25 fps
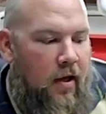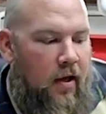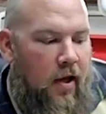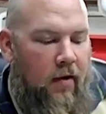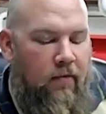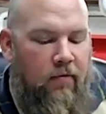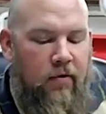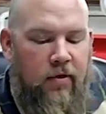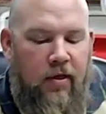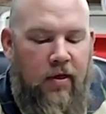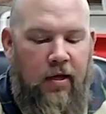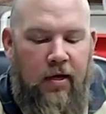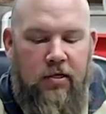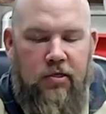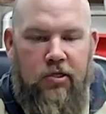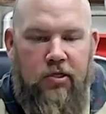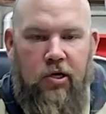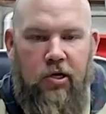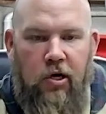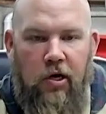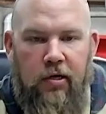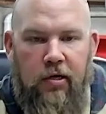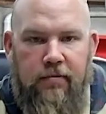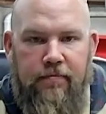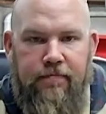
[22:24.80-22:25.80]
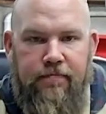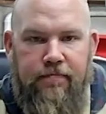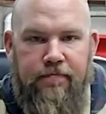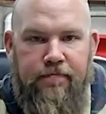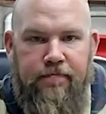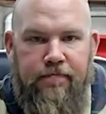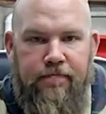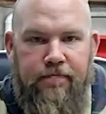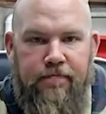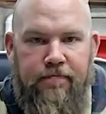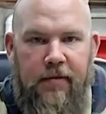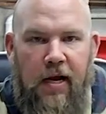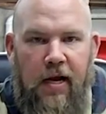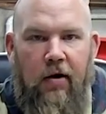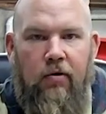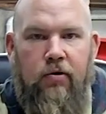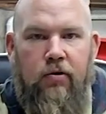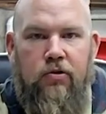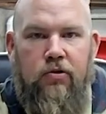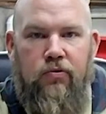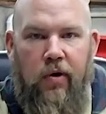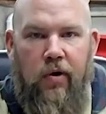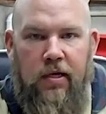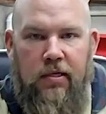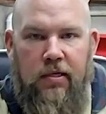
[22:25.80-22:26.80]
everything's good. Now
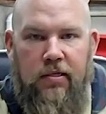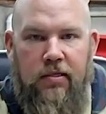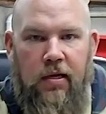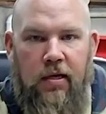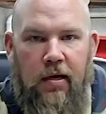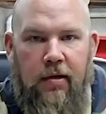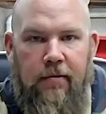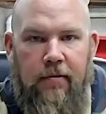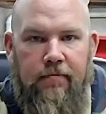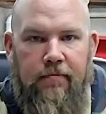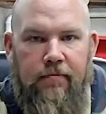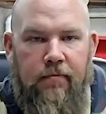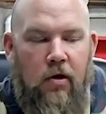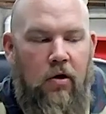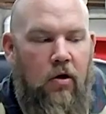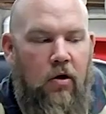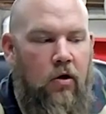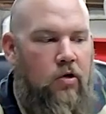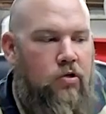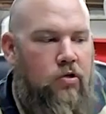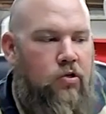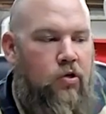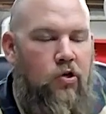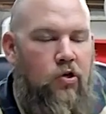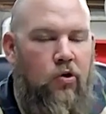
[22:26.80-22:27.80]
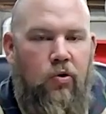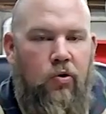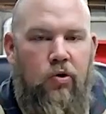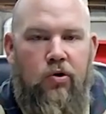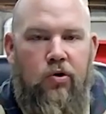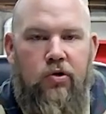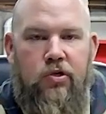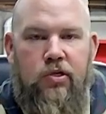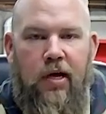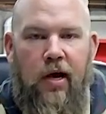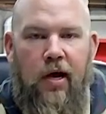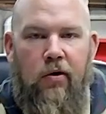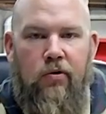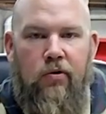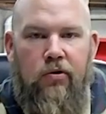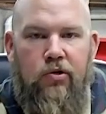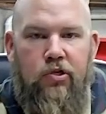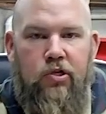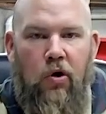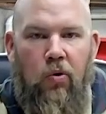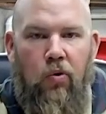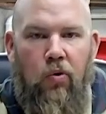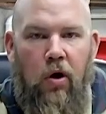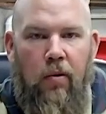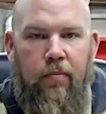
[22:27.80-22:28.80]
it's race day. So you and your scout
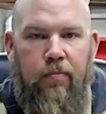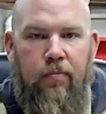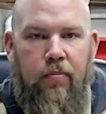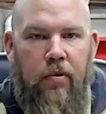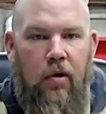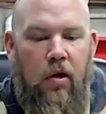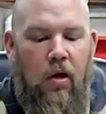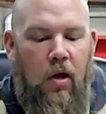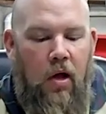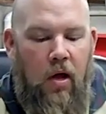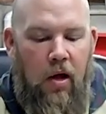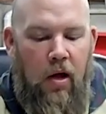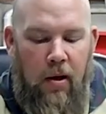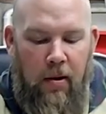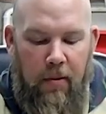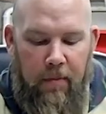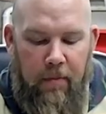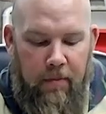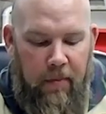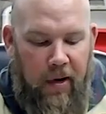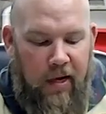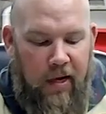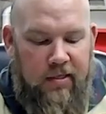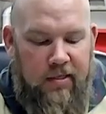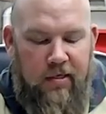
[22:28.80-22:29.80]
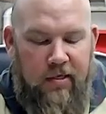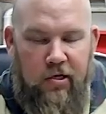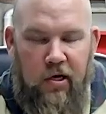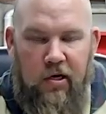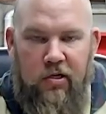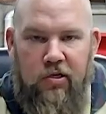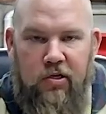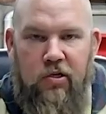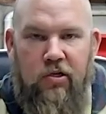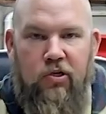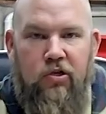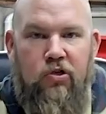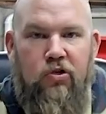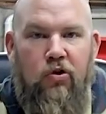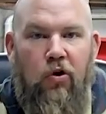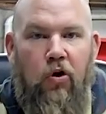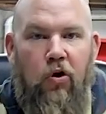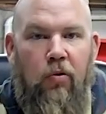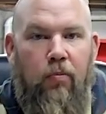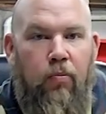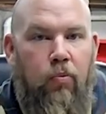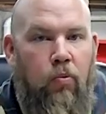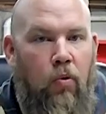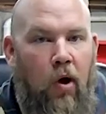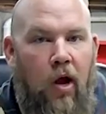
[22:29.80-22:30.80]
show up. My suggestion is
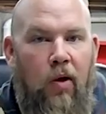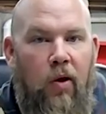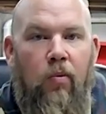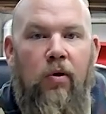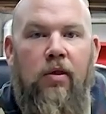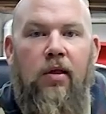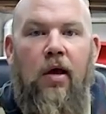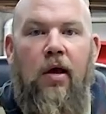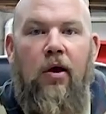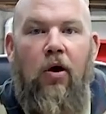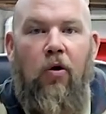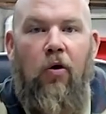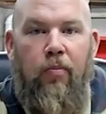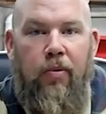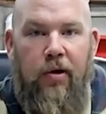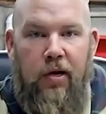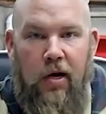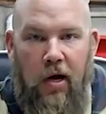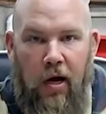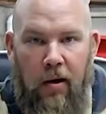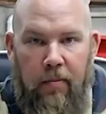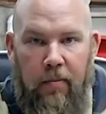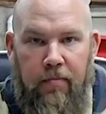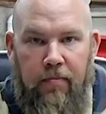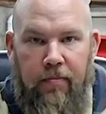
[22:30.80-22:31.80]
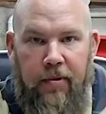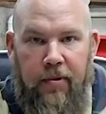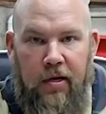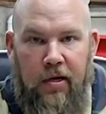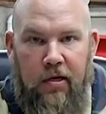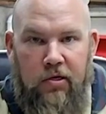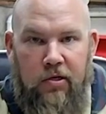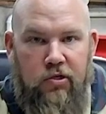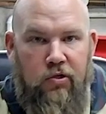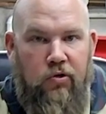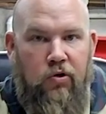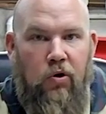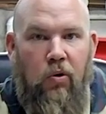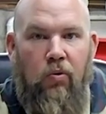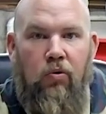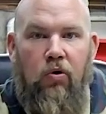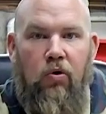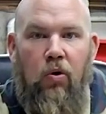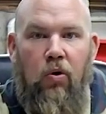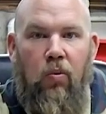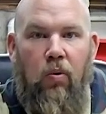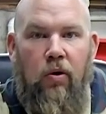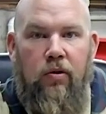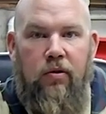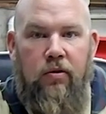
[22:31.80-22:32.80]
show up right when they open up, because you don't
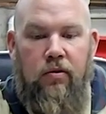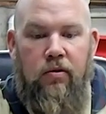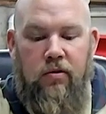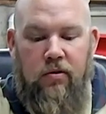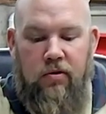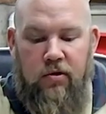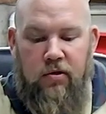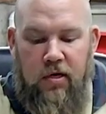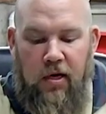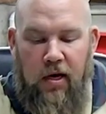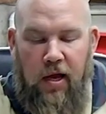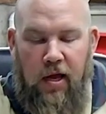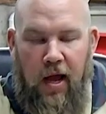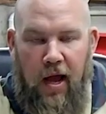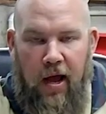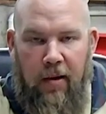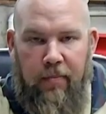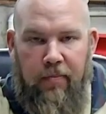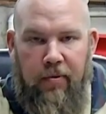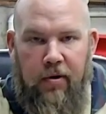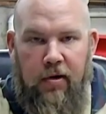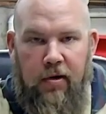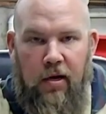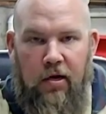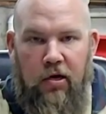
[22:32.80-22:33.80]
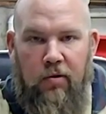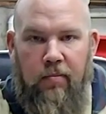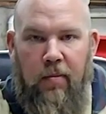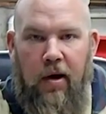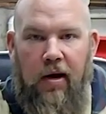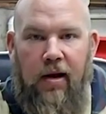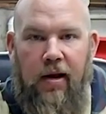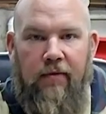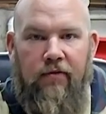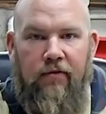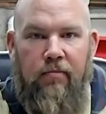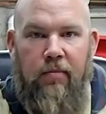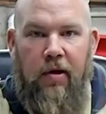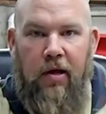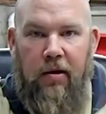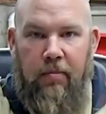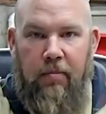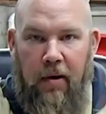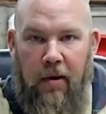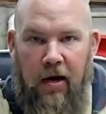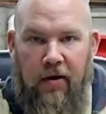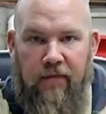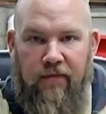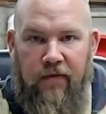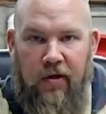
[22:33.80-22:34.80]
know what's going to happen and you might have to make
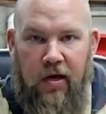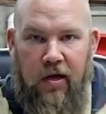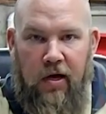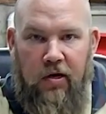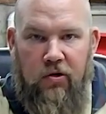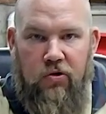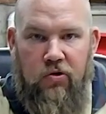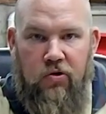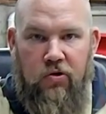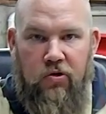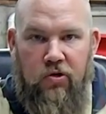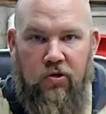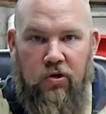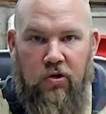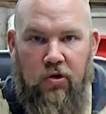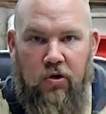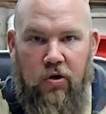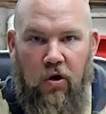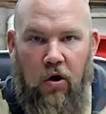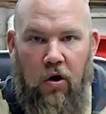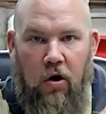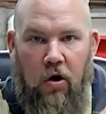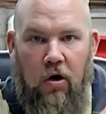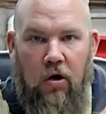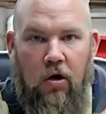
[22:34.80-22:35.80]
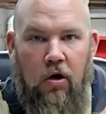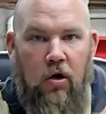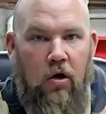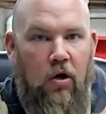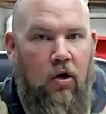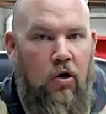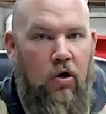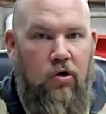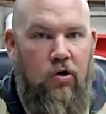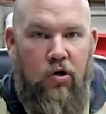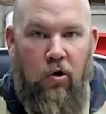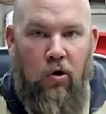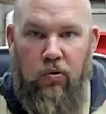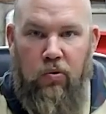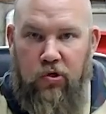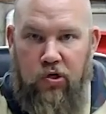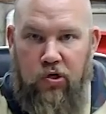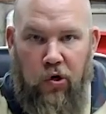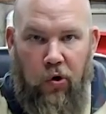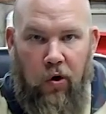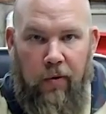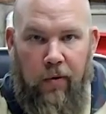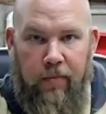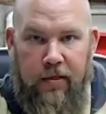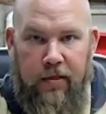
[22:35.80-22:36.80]
modifications to your car. Don't
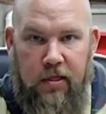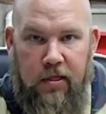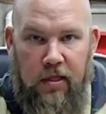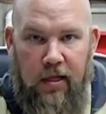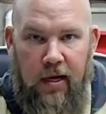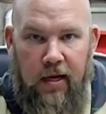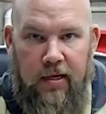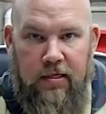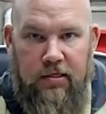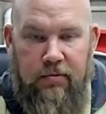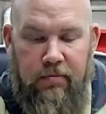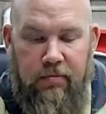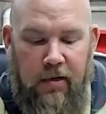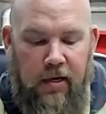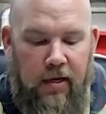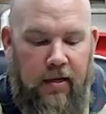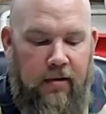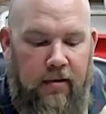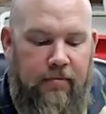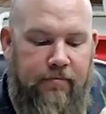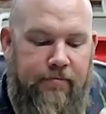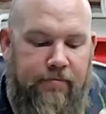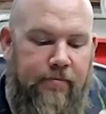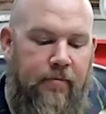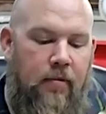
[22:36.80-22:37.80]
show up at the last minute.